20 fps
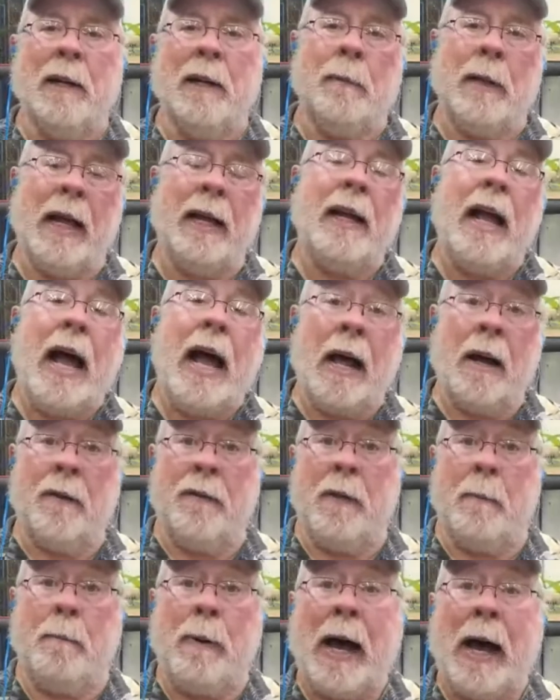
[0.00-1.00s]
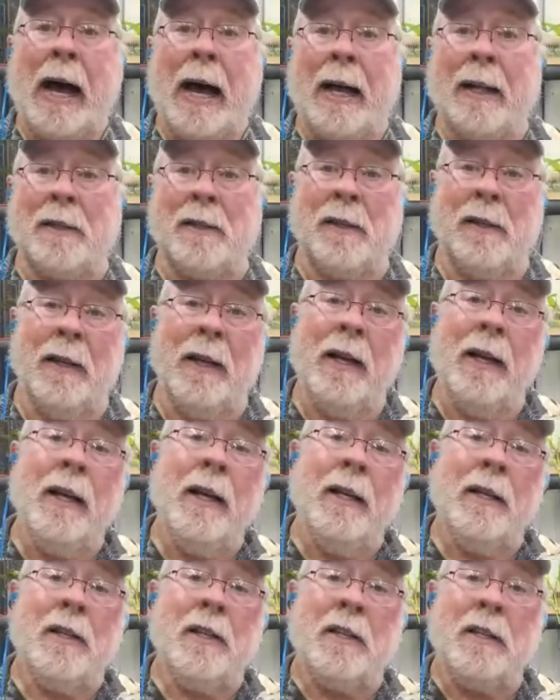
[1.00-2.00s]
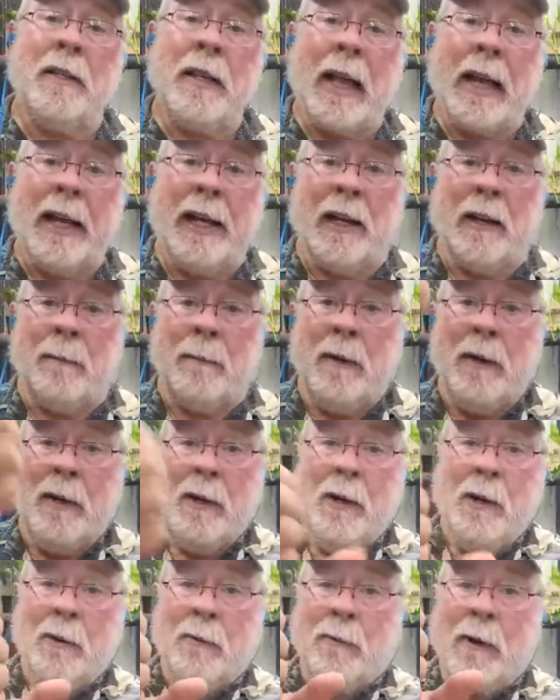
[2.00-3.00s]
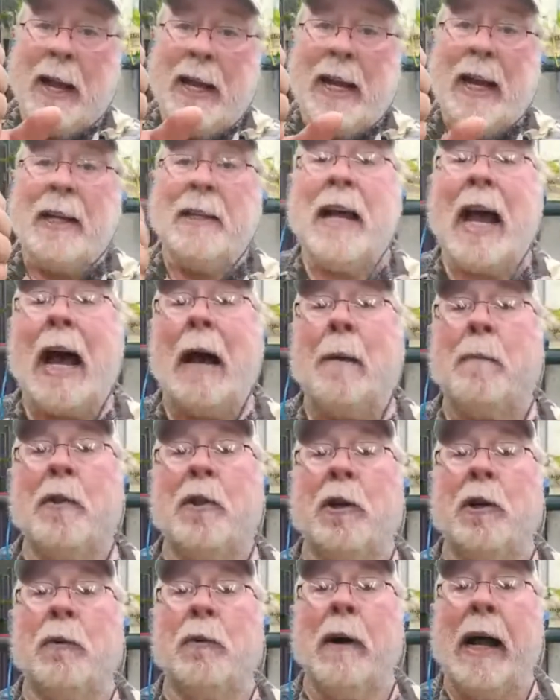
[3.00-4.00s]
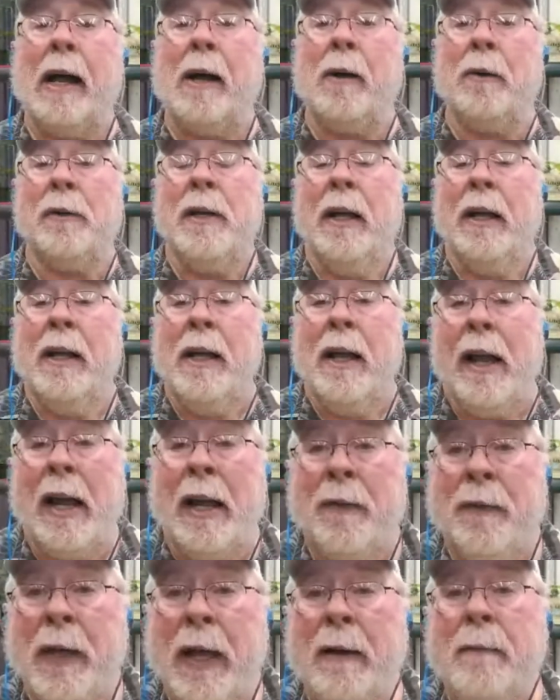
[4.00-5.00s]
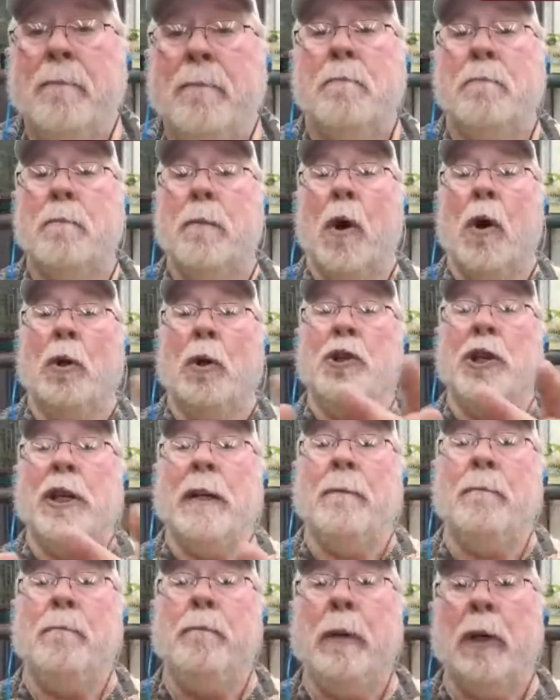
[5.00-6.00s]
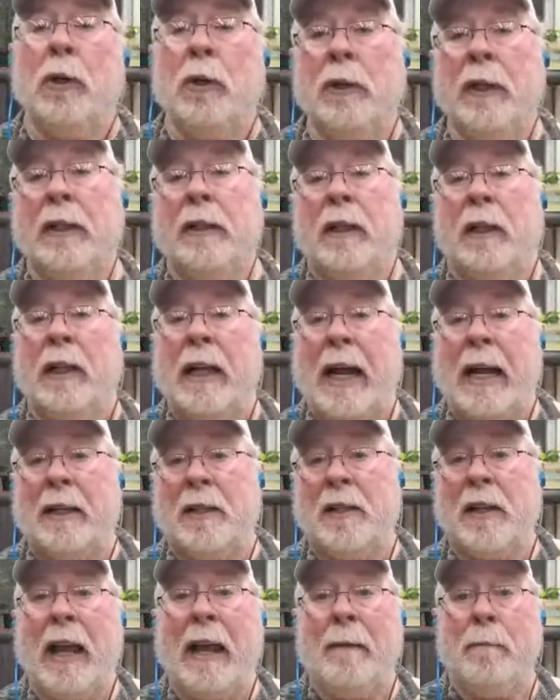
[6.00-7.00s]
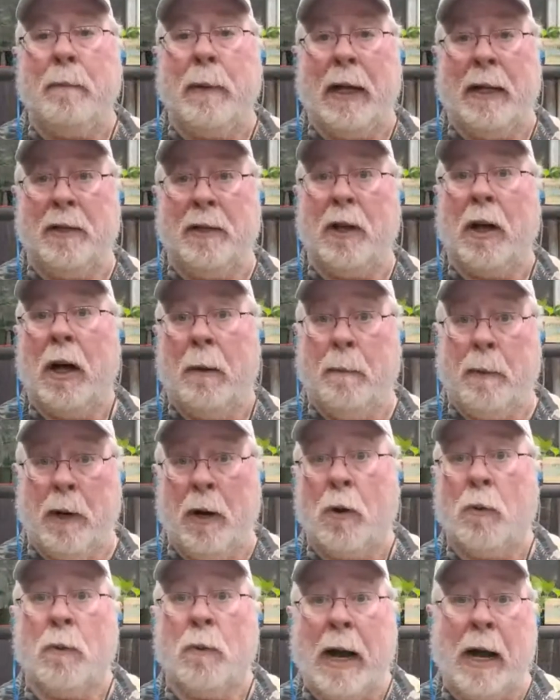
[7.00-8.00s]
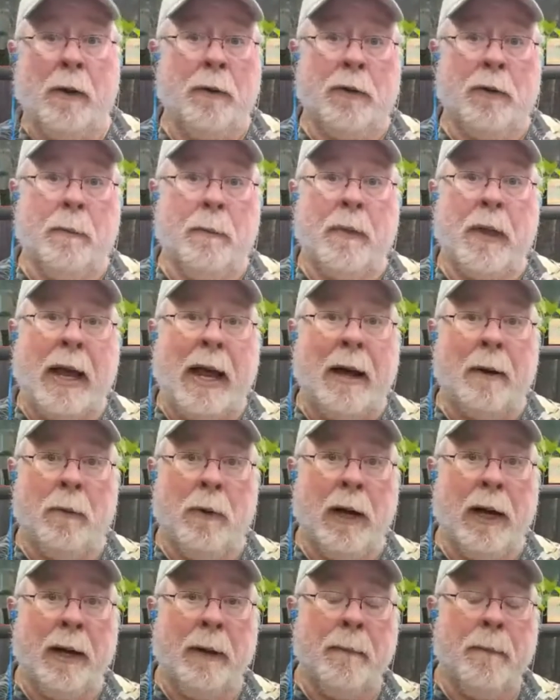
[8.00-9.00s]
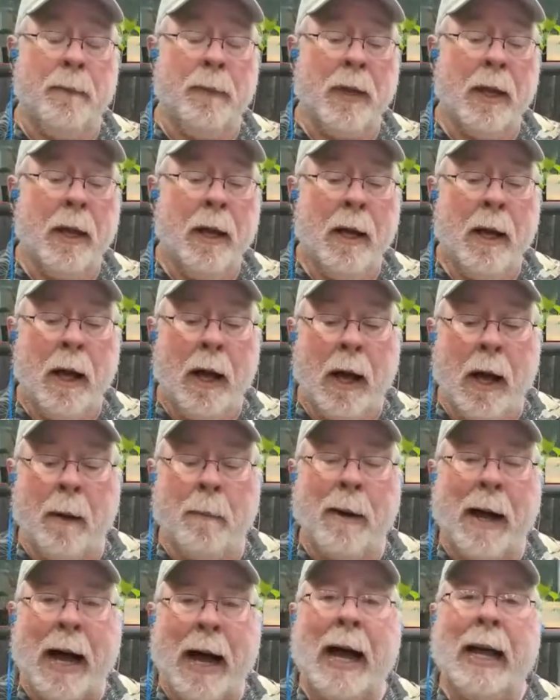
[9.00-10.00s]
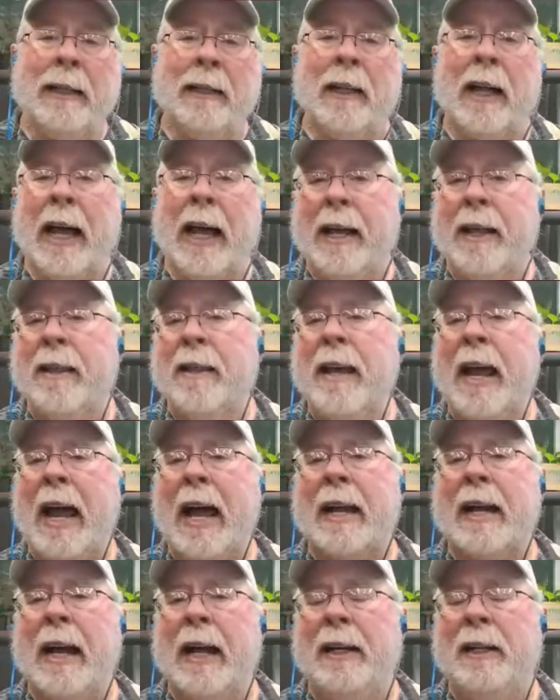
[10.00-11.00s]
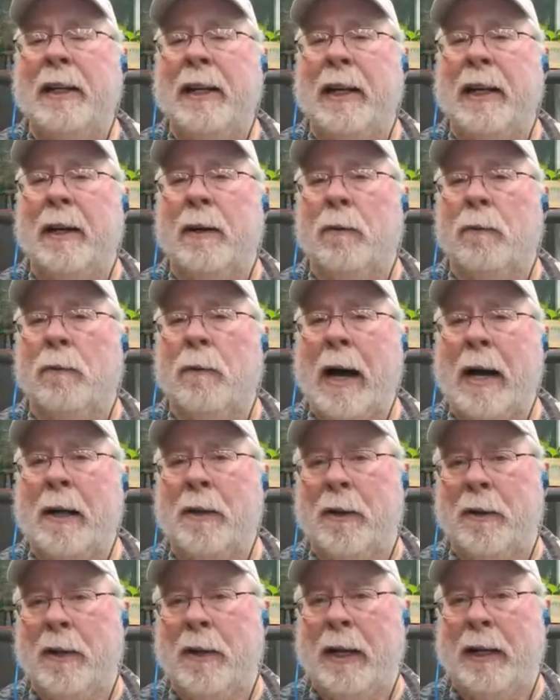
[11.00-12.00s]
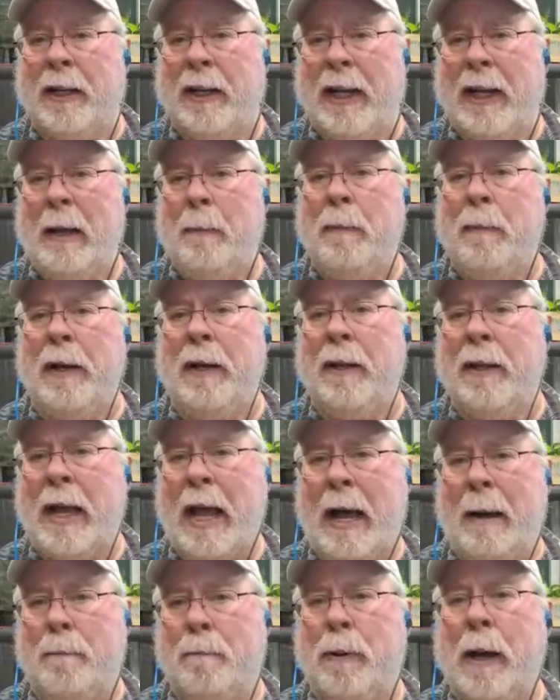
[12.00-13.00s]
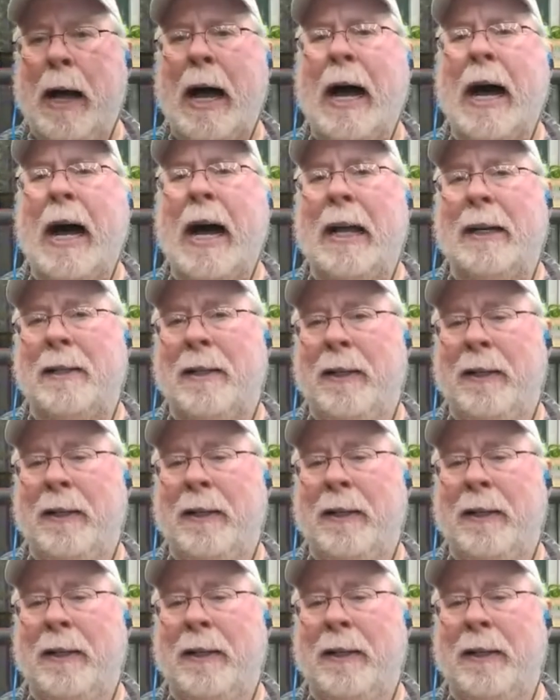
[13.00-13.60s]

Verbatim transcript: them like out of the pots, setting them right on top of the ground and then mulching and building the landscape beds up around them that way. Um, I like that idea rather than keeping that pot